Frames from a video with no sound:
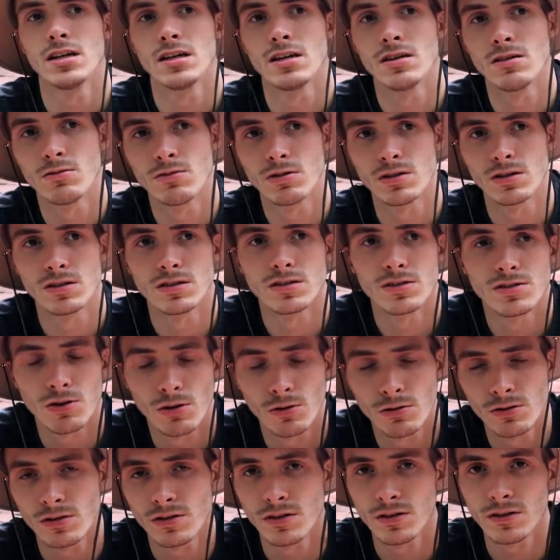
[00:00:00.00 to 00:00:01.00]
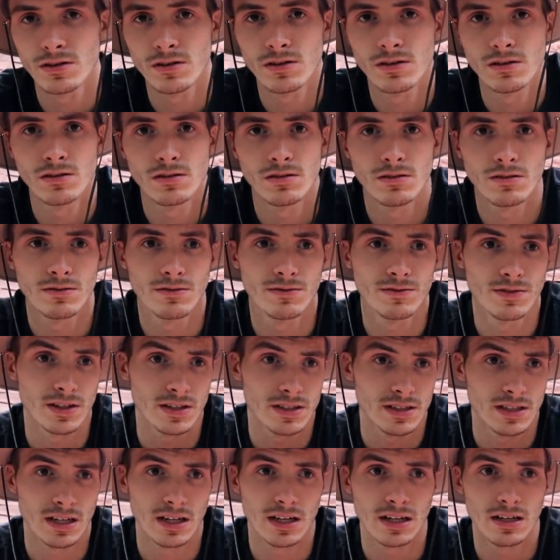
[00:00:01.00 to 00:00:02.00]
It was totaled,
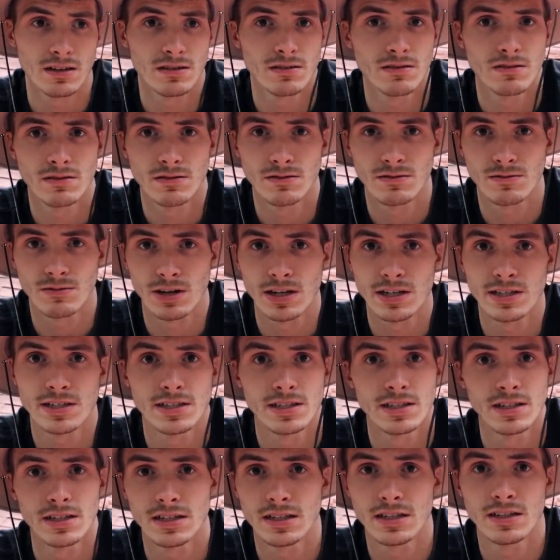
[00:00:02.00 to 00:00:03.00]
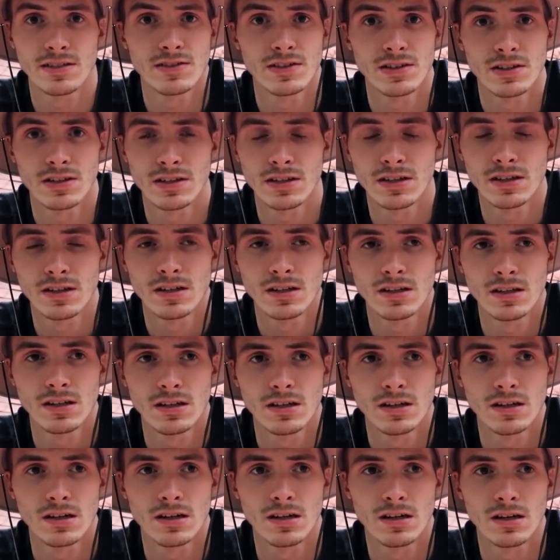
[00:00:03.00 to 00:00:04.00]
fixed that, raced it even.
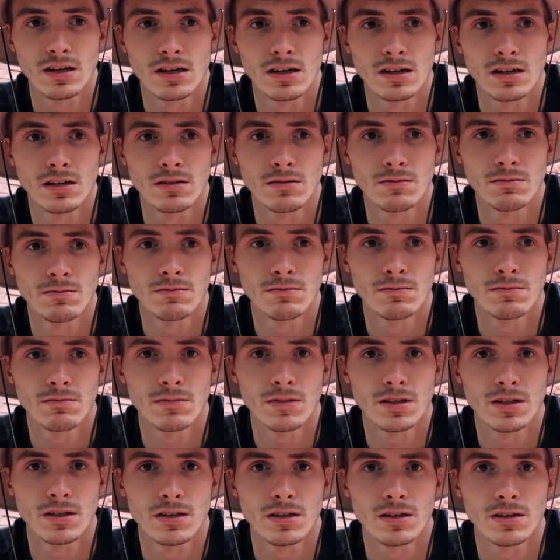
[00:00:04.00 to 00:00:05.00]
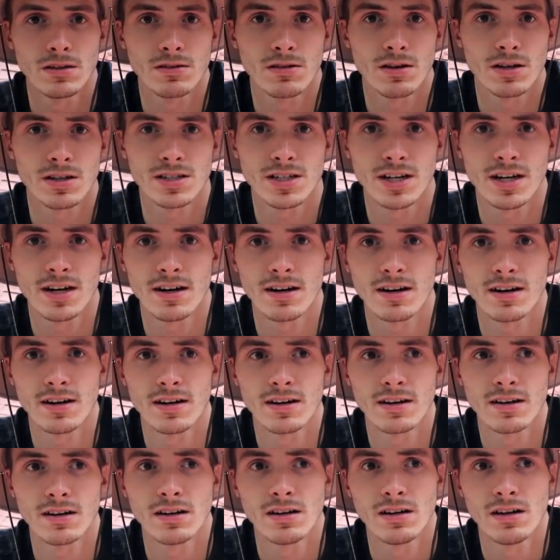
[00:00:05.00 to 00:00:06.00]
Um, the crush
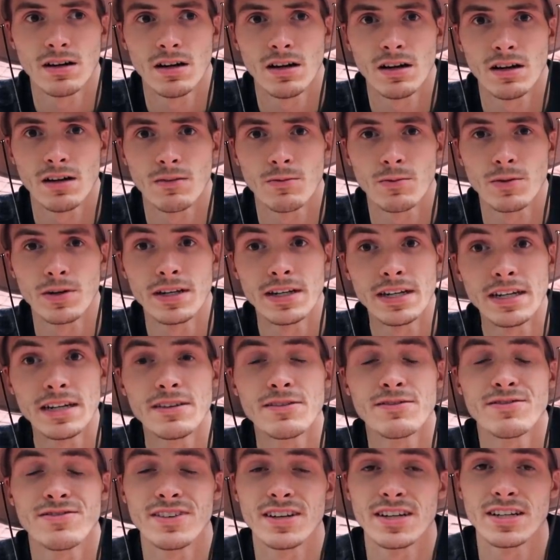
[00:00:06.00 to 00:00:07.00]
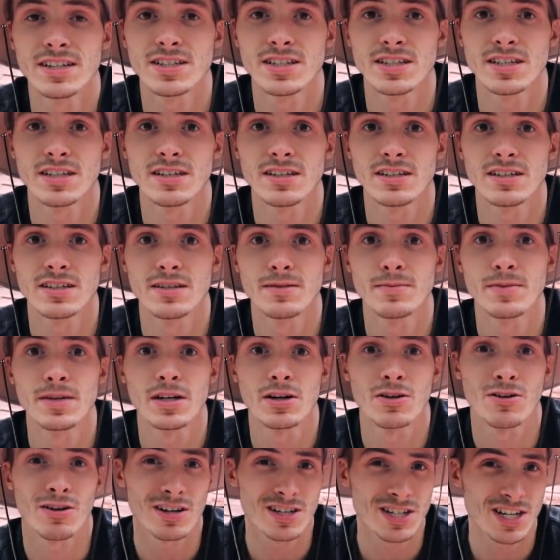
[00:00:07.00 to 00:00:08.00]
carrier we didn't finish it to be
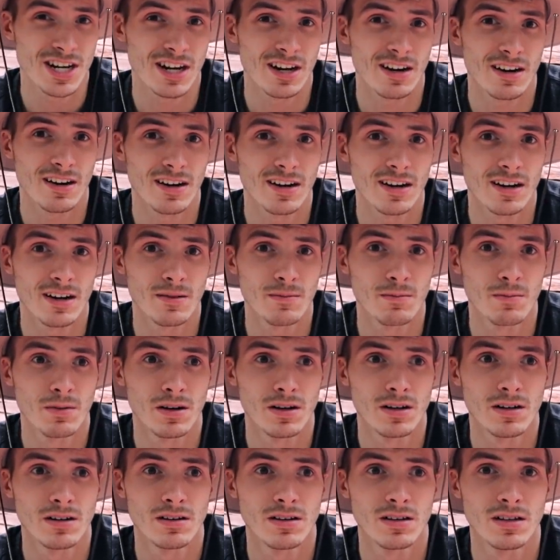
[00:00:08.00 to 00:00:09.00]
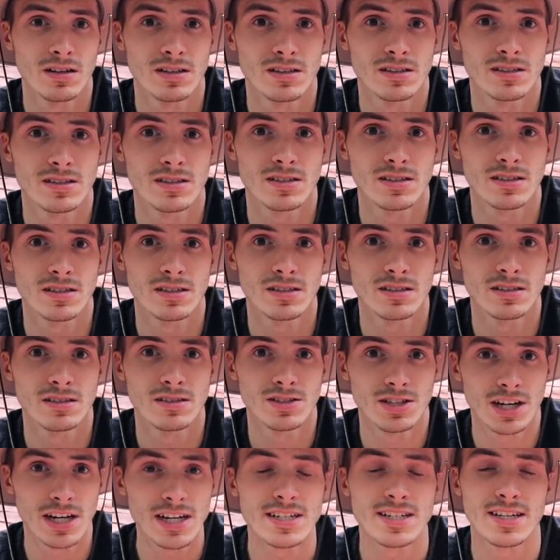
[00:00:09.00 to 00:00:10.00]
a crush carrier, but it's
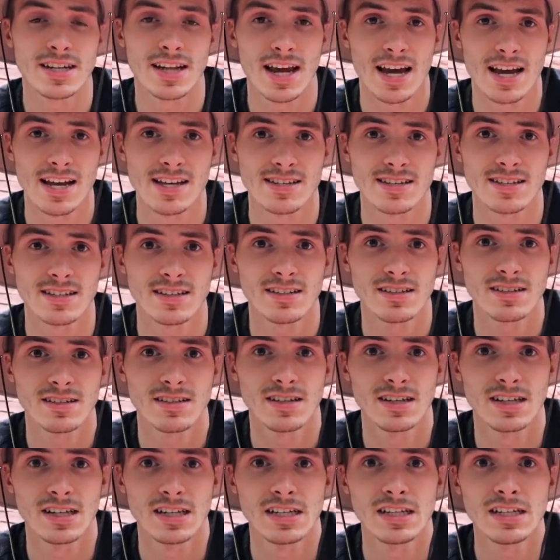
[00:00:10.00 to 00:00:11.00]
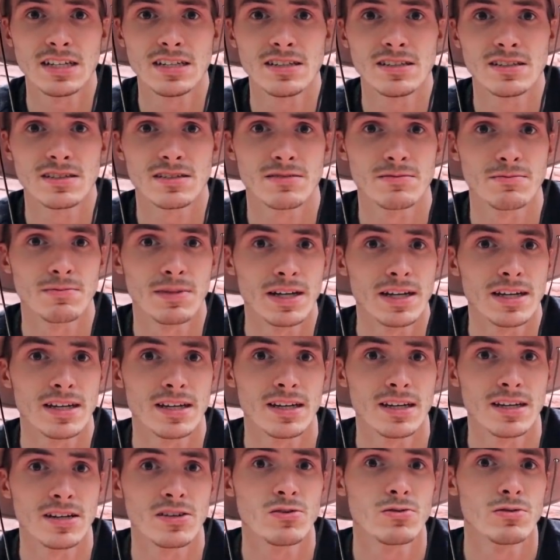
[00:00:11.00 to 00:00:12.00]
Jason has it, and he's
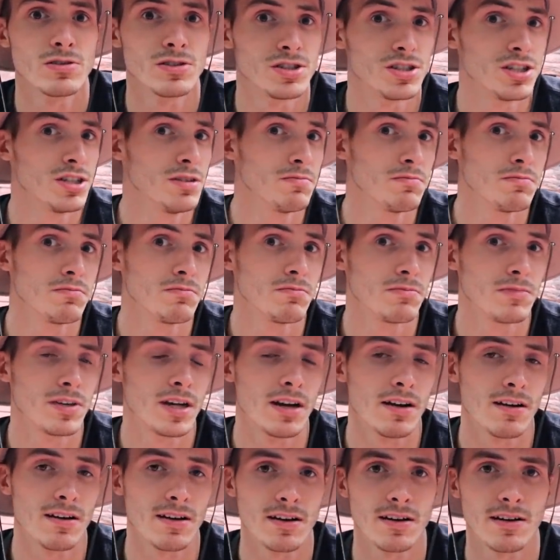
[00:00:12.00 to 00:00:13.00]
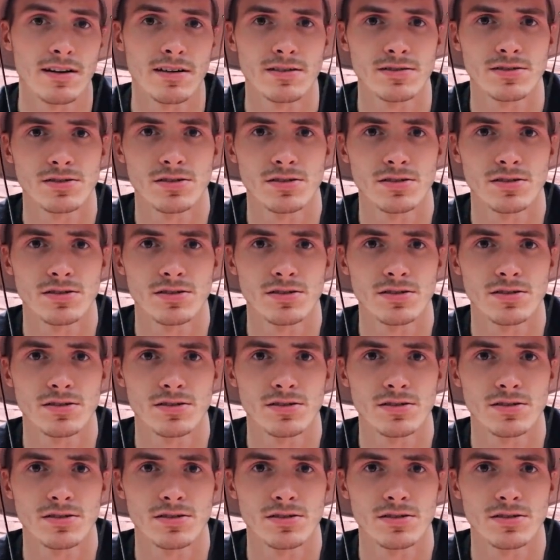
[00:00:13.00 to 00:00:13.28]
making it into a Jeep carrier.